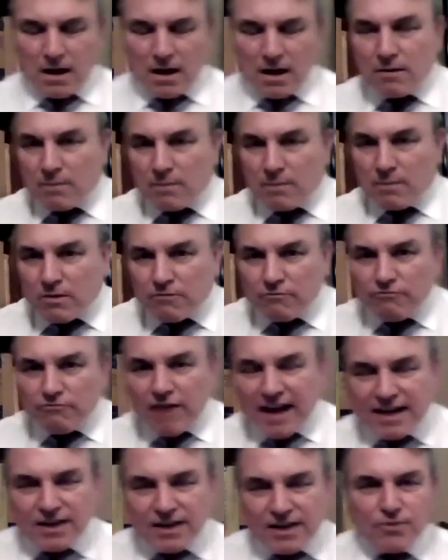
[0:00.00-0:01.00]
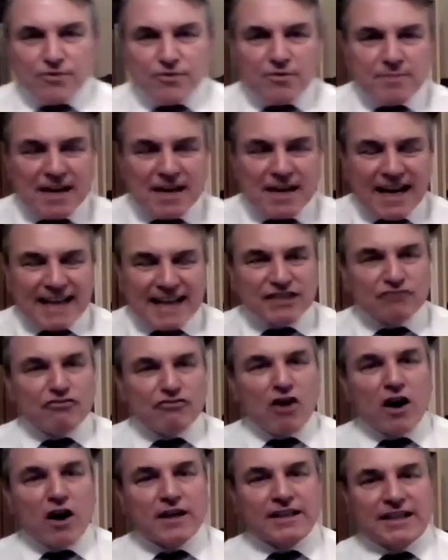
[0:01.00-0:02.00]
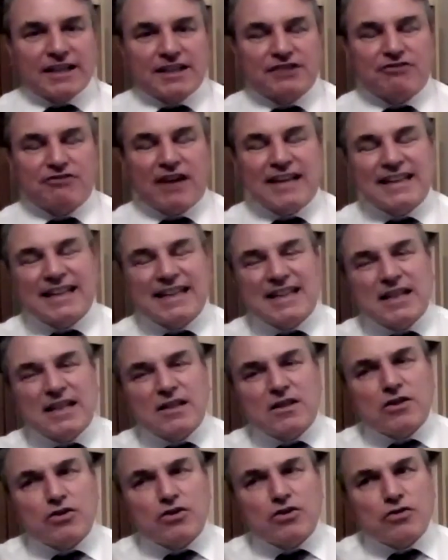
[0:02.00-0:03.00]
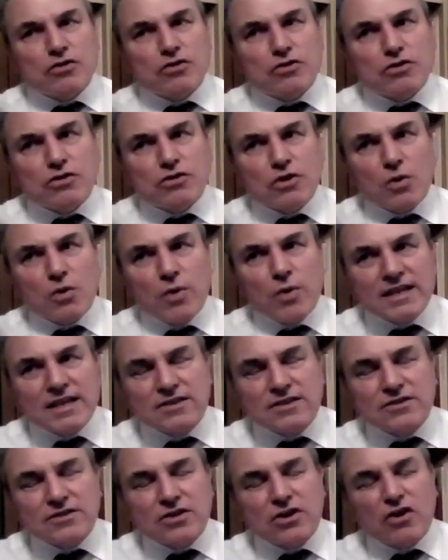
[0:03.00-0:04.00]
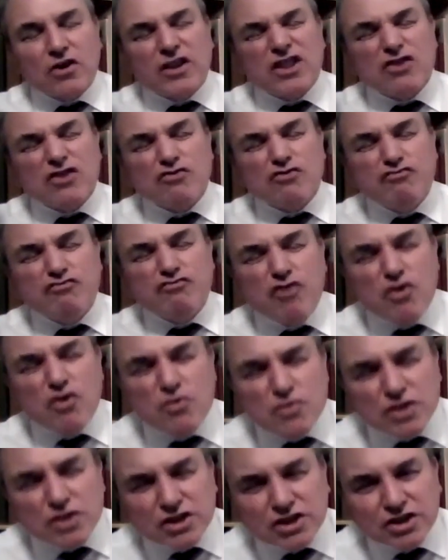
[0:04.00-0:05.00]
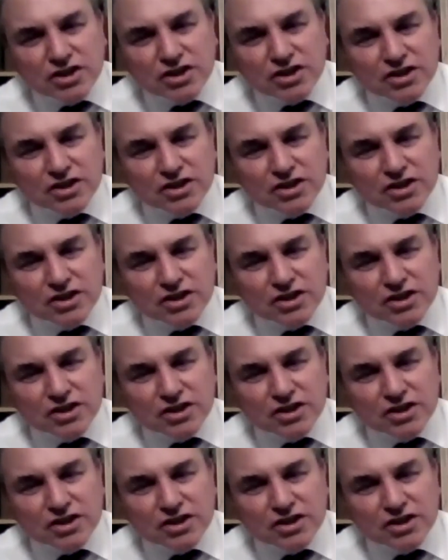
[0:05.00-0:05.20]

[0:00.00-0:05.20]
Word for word: And radical from the Latin radix, right? The questions that are the root